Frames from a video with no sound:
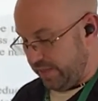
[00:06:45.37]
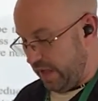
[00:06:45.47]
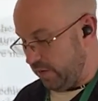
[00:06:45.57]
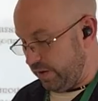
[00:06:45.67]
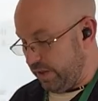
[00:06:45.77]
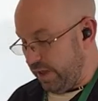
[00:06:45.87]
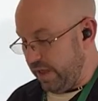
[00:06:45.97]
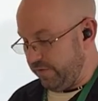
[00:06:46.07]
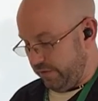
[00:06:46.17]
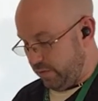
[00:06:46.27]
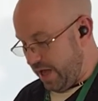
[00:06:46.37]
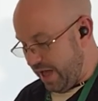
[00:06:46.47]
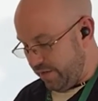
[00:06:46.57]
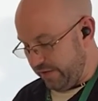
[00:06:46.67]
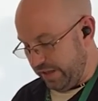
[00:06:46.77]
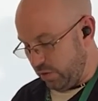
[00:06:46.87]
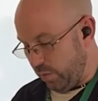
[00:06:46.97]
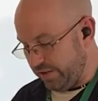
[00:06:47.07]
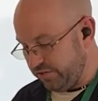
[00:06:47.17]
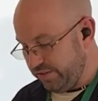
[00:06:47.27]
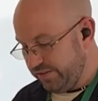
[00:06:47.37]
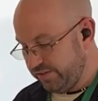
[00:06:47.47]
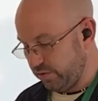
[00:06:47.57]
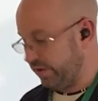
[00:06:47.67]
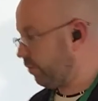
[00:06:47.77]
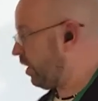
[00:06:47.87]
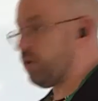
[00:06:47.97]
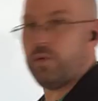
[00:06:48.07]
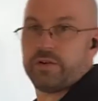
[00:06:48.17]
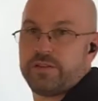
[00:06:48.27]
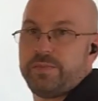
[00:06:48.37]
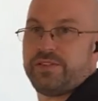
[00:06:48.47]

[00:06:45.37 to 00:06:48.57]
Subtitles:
Now, if you have any questions or you want to go over a